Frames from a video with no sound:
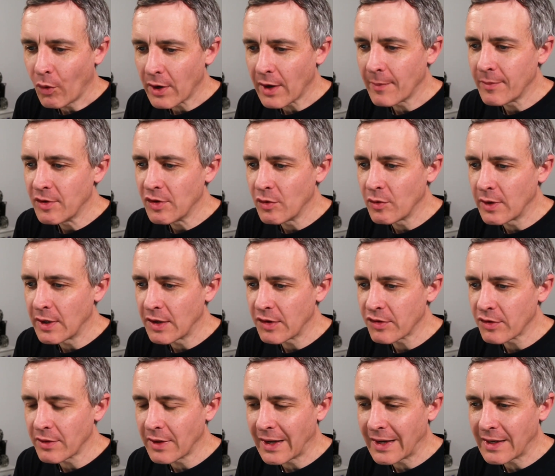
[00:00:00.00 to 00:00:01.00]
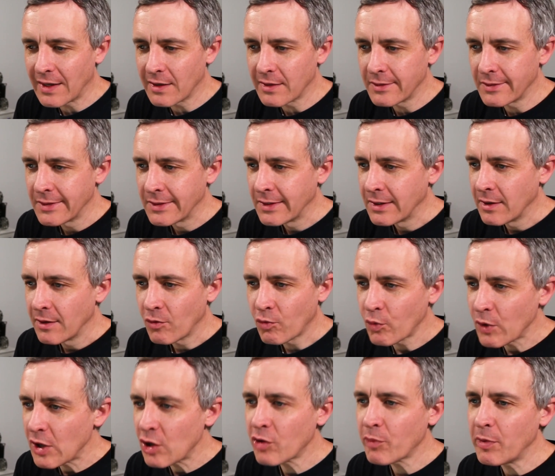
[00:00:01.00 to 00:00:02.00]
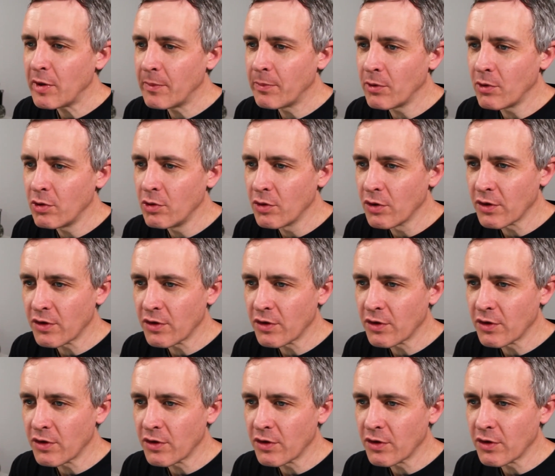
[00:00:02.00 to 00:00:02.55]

what I'm doing so that I can reach people who